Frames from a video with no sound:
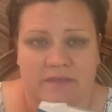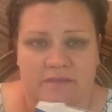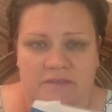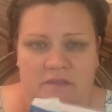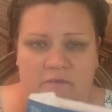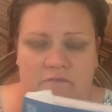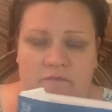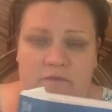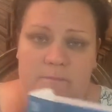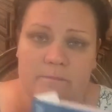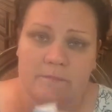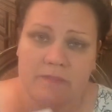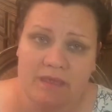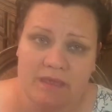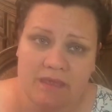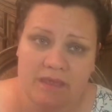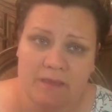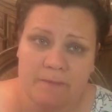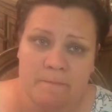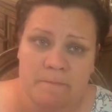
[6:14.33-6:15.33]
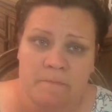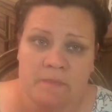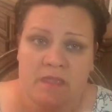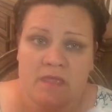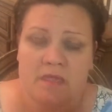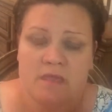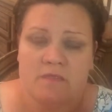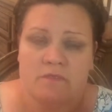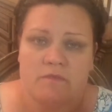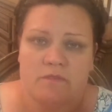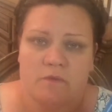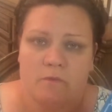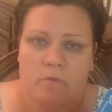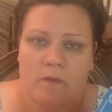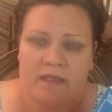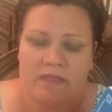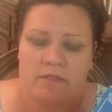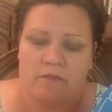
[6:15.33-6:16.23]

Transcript: So for me, the way